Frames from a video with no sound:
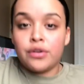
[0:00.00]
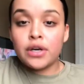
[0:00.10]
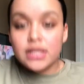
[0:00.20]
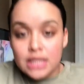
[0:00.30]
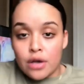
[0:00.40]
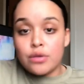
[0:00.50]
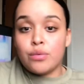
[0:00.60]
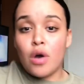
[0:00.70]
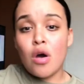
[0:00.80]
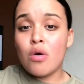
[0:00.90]
They're gonna tell
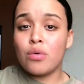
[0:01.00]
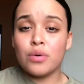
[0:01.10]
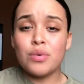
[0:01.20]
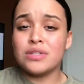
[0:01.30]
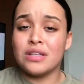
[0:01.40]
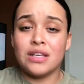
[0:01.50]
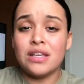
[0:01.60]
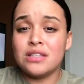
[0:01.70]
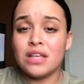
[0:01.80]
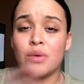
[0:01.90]
you, oh, it wasn't
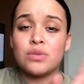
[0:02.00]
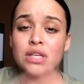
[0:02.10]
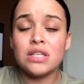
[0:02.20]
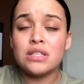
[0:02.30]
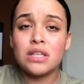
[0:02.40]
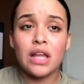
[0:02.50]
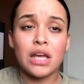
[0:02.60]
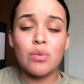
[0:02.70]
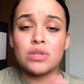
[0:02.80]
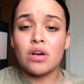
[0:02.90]
easy. It was easy.
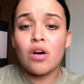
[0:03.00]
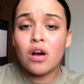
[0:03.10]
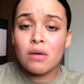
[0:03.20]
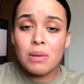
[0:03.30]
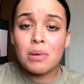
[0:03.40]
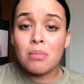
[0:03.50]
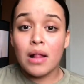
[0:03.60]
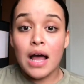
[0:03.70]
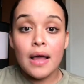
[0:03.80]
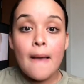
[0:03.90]
Like, it wasn't hard, blah, blah,
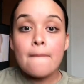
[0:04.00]
blah.